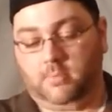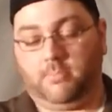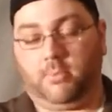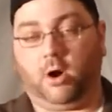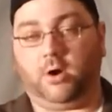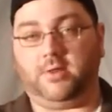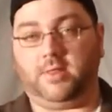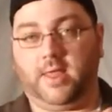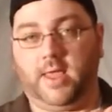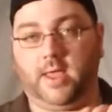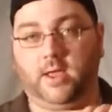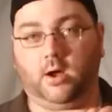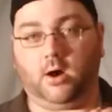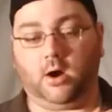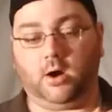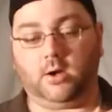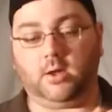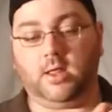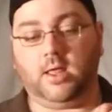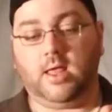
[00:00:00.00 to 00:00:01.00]
part of the
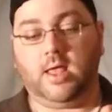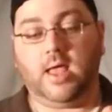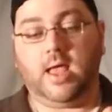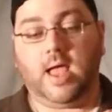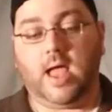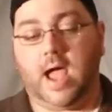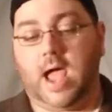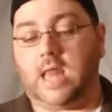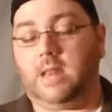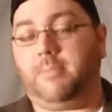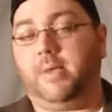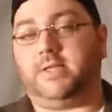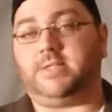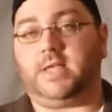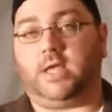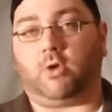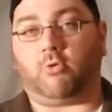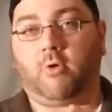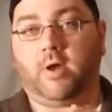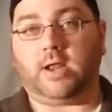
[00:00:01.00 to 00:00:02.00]
handguard, and it makes
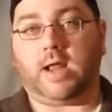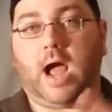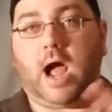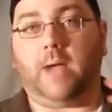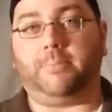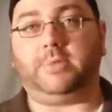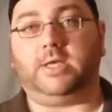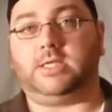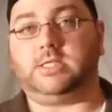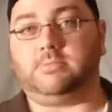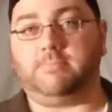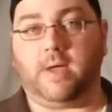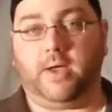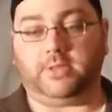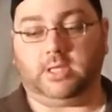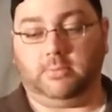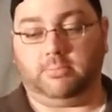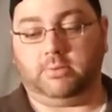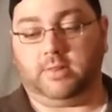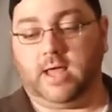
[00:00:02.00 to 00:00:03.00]
a great optics
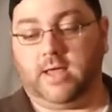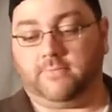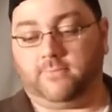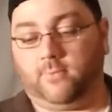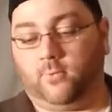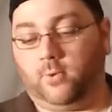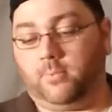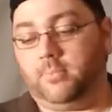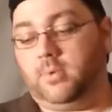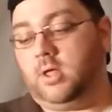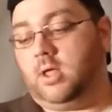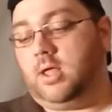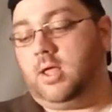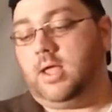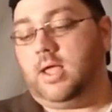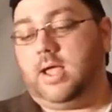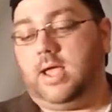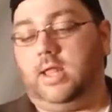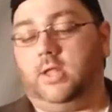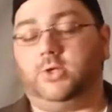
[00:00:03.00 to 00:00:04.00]
mounting platform.
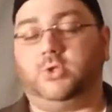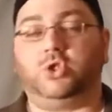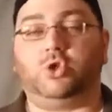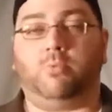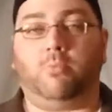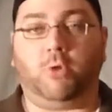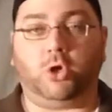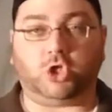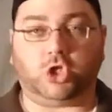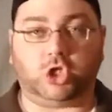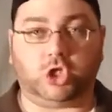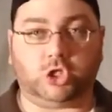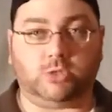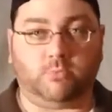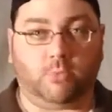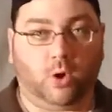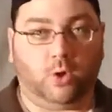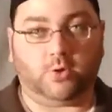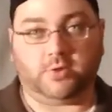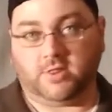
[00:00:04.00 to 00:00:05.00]
It is also much
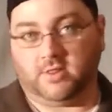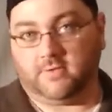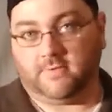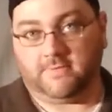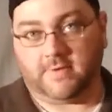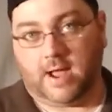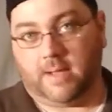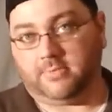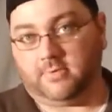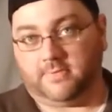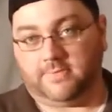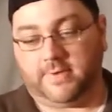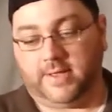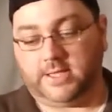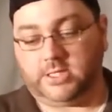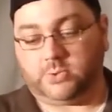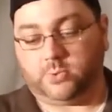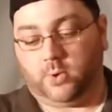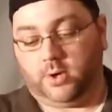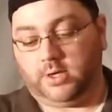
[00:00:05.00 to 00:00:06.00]
smaller than the Fab
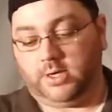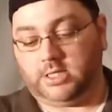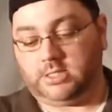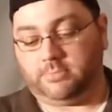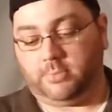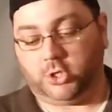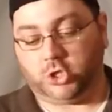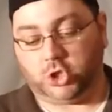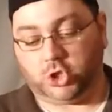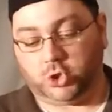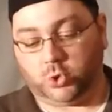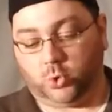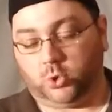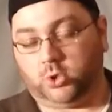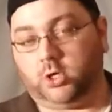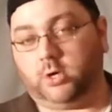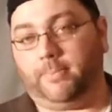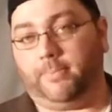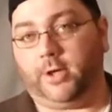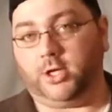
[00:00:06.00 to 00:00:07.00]
Defense one. It's much
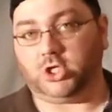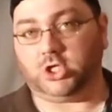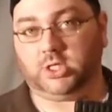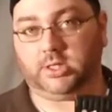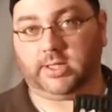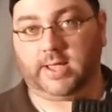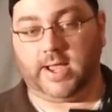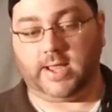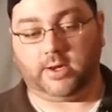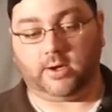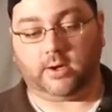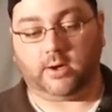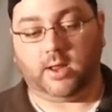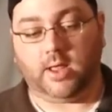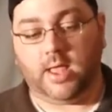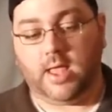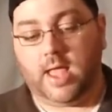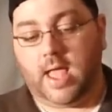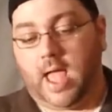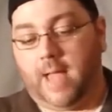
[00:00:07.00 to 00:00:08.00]
shorter, much lighter,
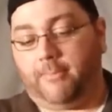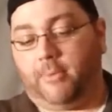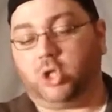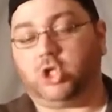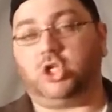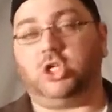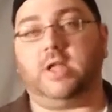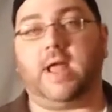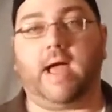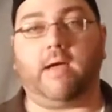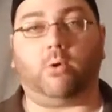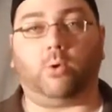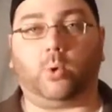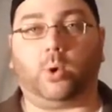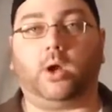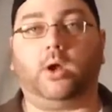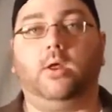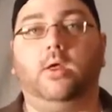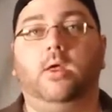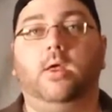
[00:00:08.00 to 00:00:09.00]
and much
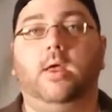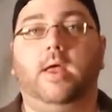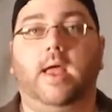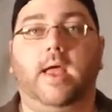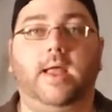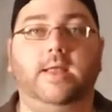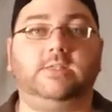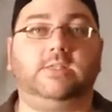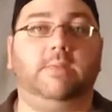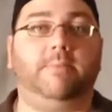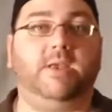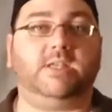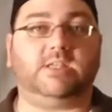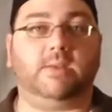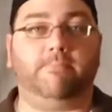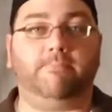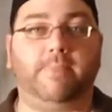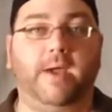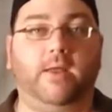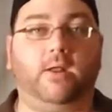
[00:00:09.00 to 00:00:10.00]
narrower. Hence, it makes a
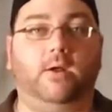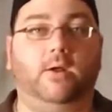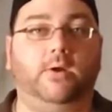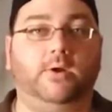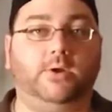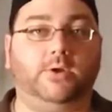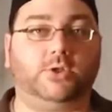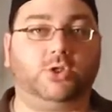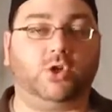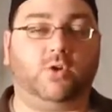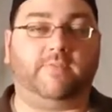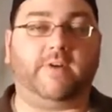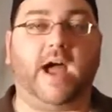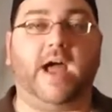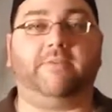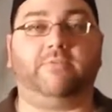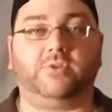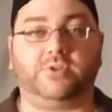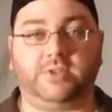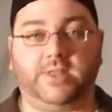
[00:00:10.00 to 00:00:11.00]
better
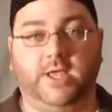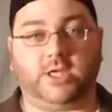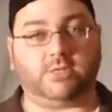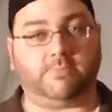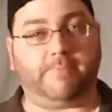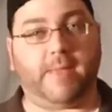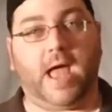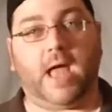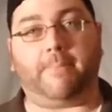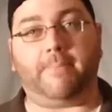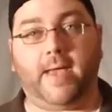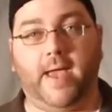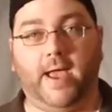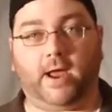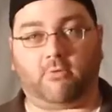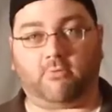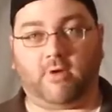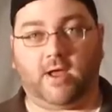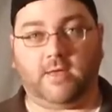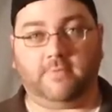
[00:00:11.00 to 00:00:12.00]
survival /
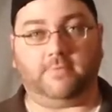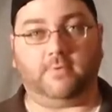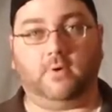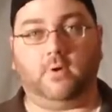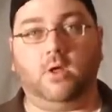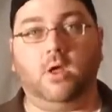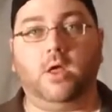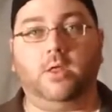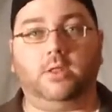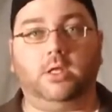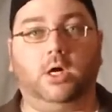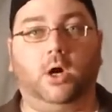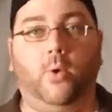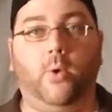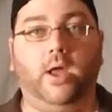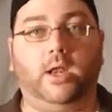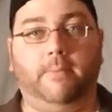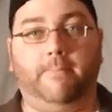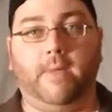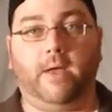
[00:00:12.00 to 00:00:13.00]
backpack rifle to go
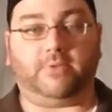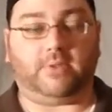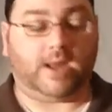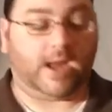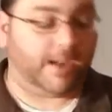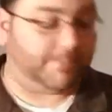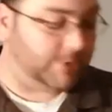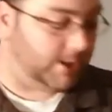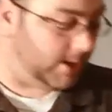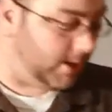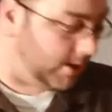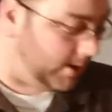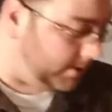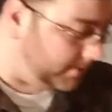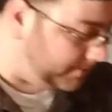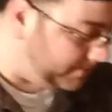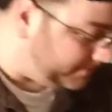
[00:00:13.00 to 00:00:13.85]
ahead and mount an optic on.